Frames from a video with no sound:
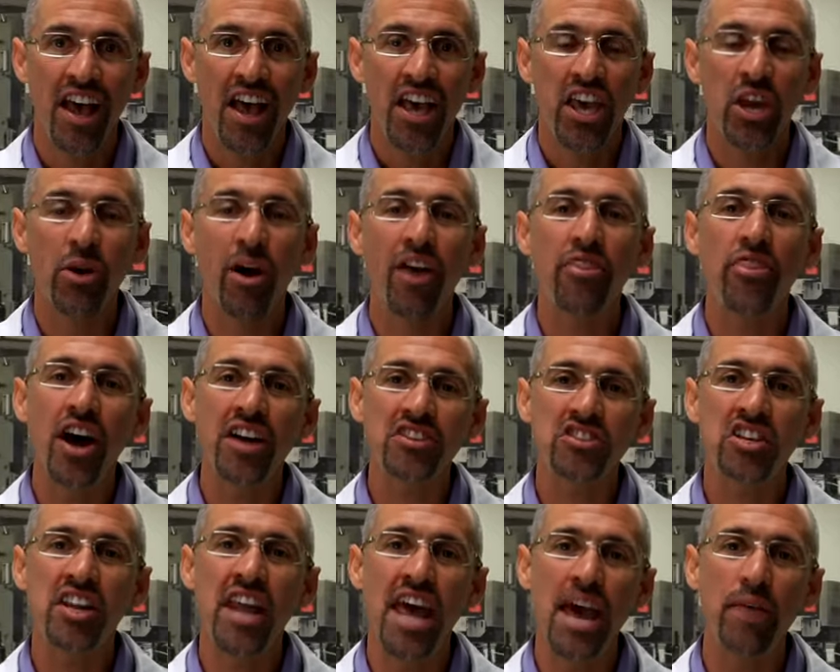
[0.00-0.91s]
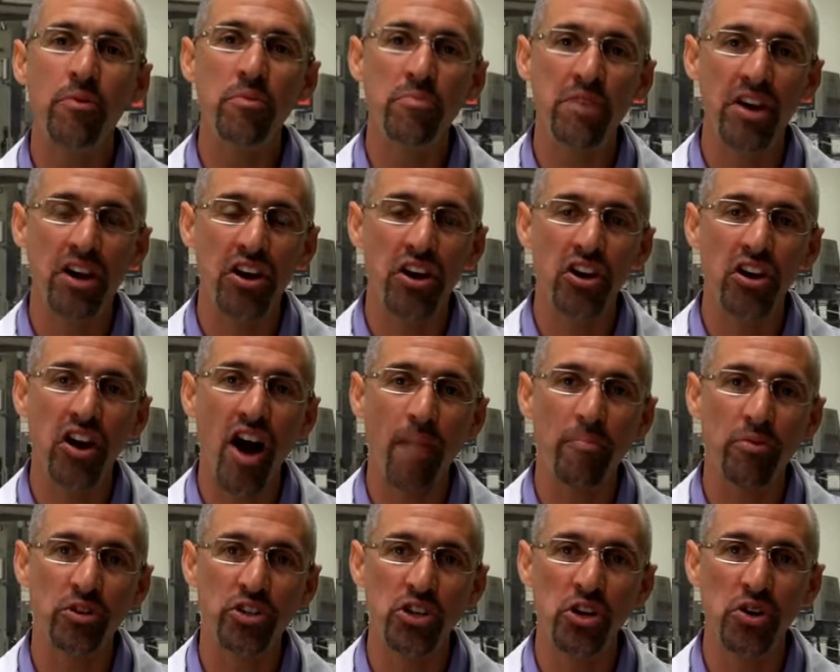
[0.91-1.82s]
You know, I thought today would be a good
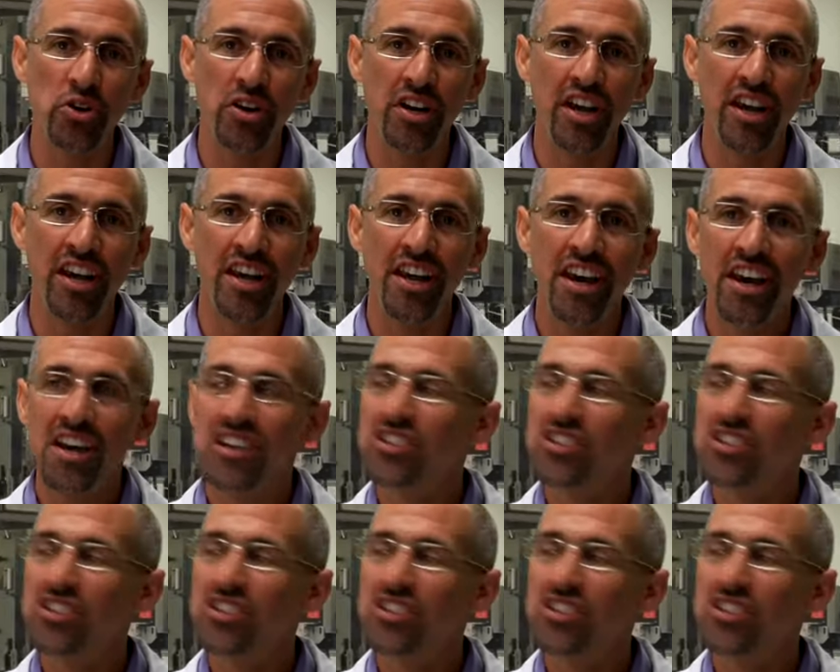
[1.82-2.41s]
opportunity